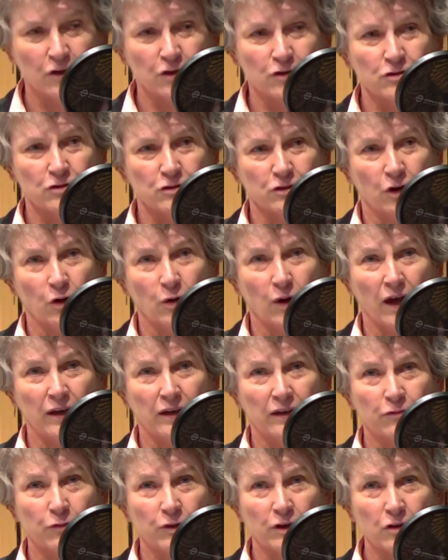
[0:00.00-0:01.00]
So,
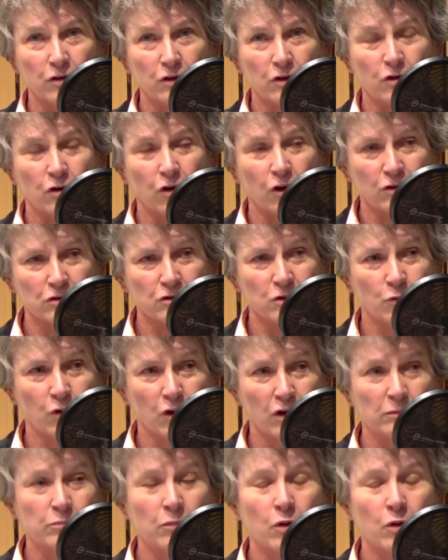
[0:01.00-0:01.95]
and if we look across the world,